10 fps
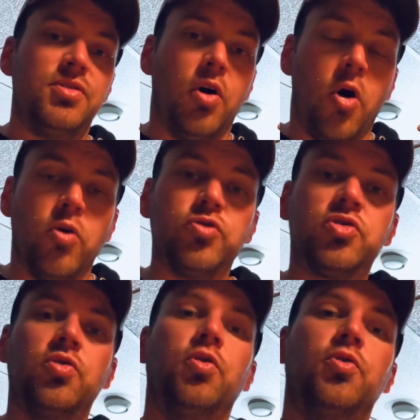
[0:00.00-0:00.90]
old
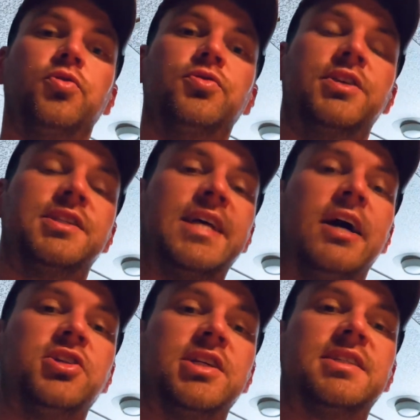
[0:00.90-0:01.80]
school,
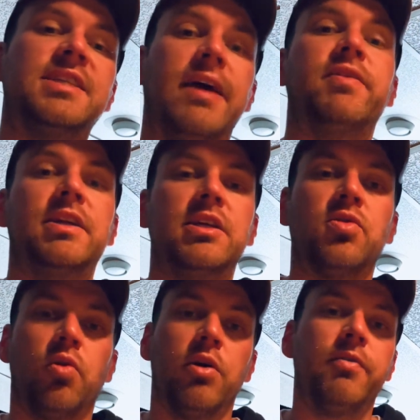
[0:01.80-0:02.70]
nostalgic 70s
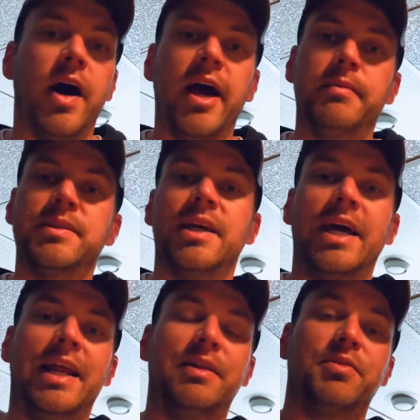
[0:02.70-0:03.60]
horror vibes
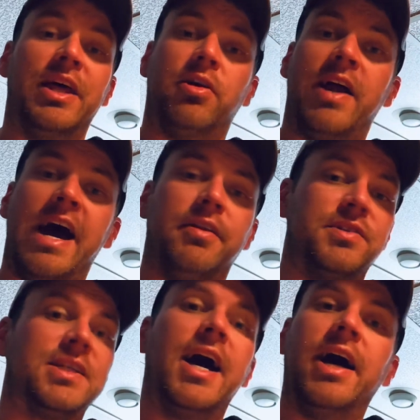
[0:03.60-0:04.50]
that are out of
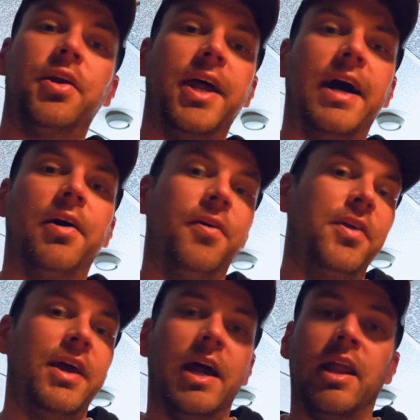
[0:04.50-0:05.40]
style now,
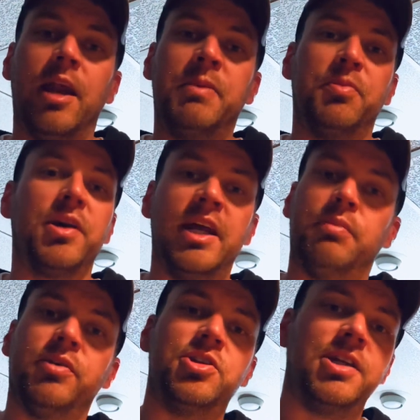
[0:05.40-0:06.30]
and a lot of people can't
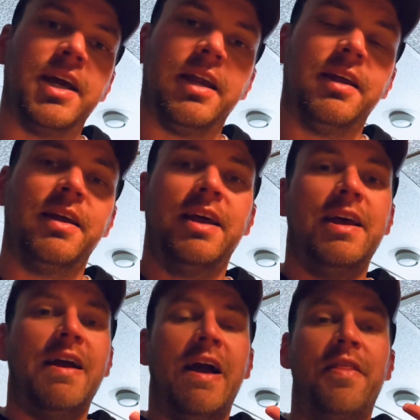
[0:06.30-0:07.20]
appreciate it.
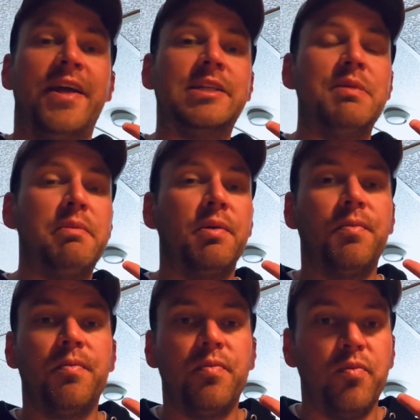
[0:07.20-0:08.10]
And that's maybe
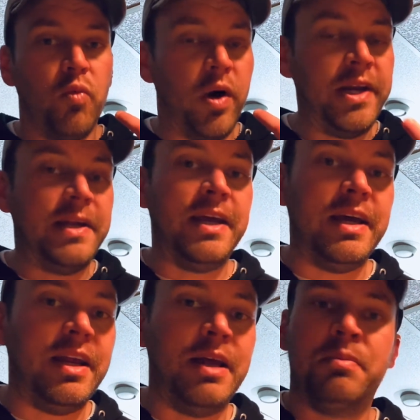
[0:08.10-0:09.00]
what he
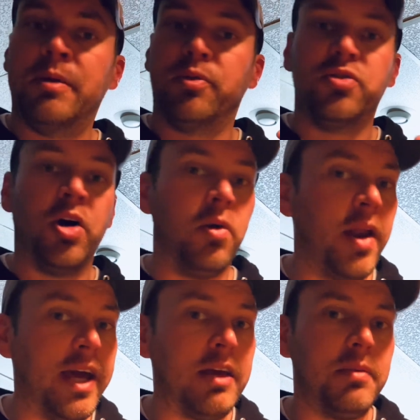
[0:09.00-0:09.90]
did, and people don't
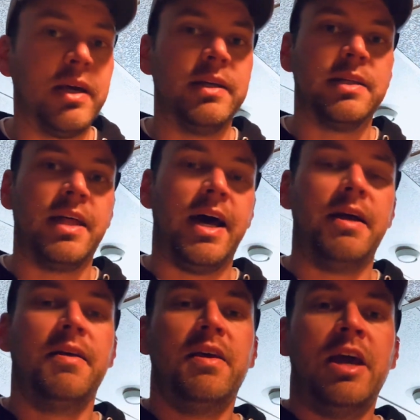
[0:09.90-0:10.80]
like it because of that.
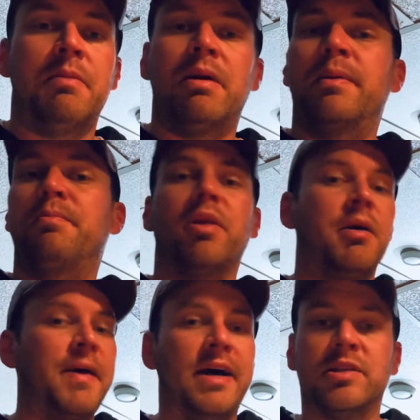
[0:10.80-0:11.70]
And maybe
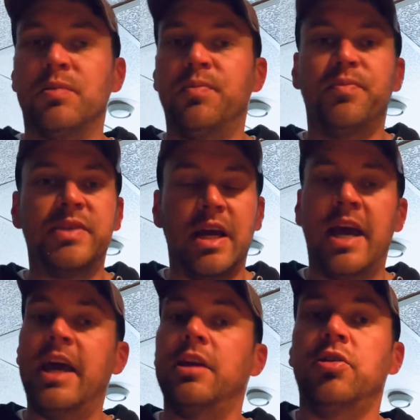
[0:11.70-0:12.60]
Blumhouse will say,
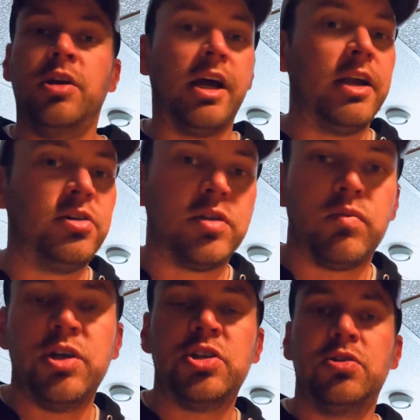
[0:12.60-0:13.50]
hey, you got to do some
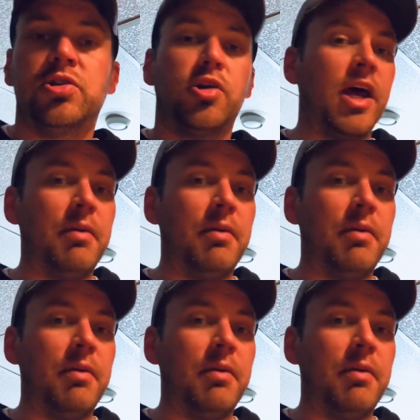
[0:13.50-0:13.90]
reshoots. You got to